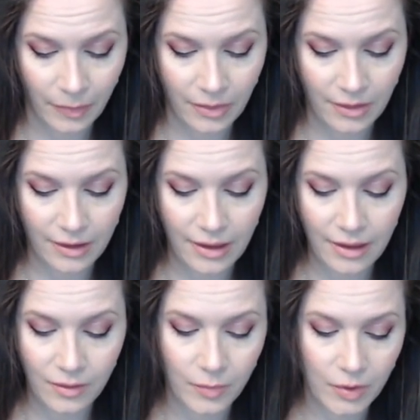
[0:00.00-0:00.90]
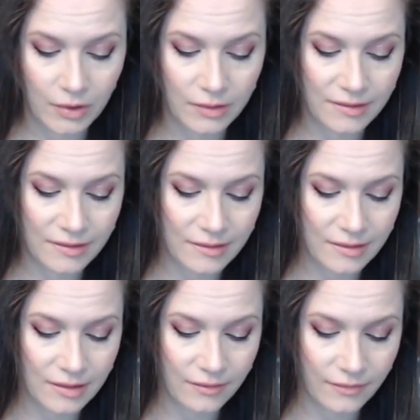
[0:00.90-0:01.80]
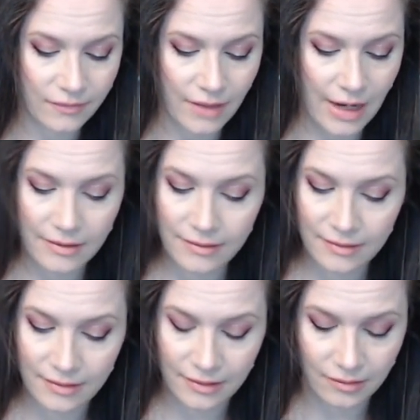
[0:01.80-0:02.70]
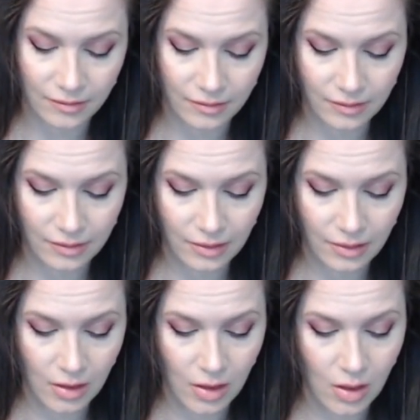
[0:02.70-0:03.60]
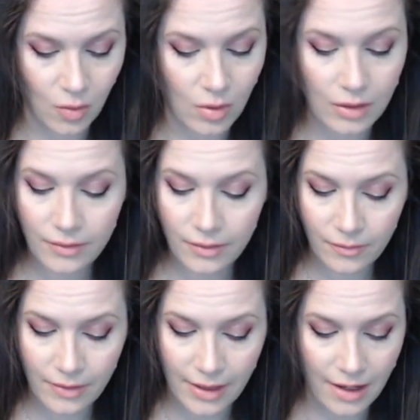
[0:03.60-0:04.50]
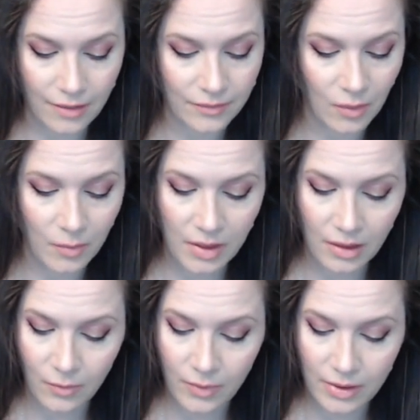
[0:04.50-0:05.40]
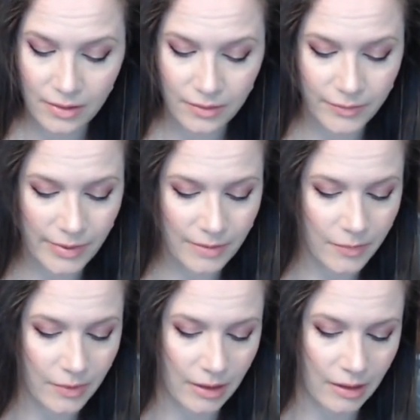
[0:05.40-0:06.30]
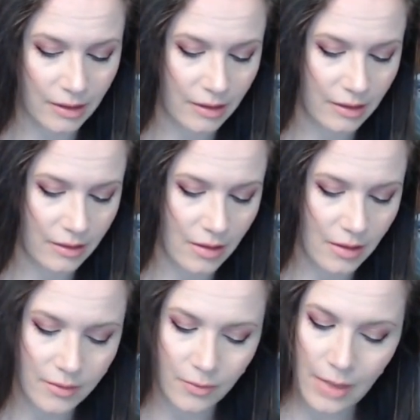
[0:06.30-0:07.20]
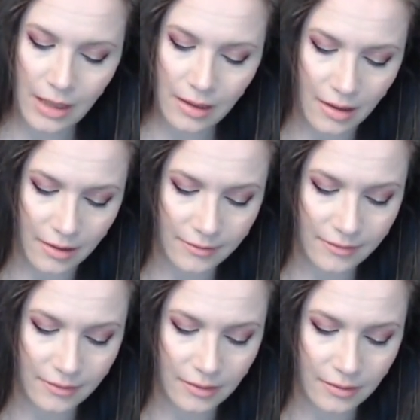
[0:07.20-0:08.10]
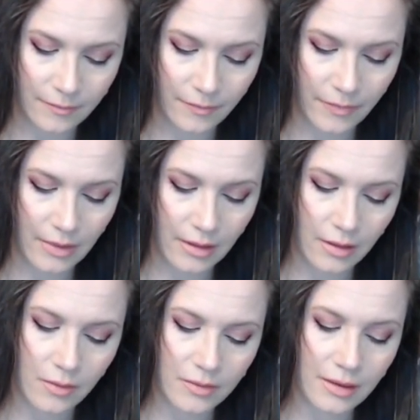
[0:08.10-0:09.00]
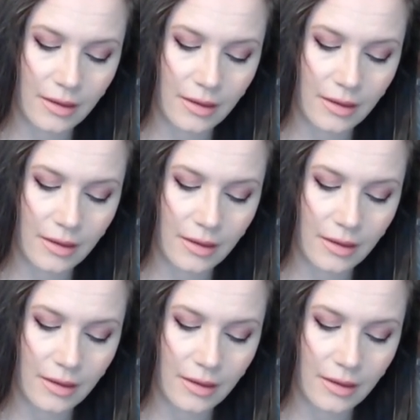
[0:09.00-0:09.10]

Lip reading: The candle burns stiff and still. Wandering through the house, opening the windows, whispering, not to wake us, the ghostly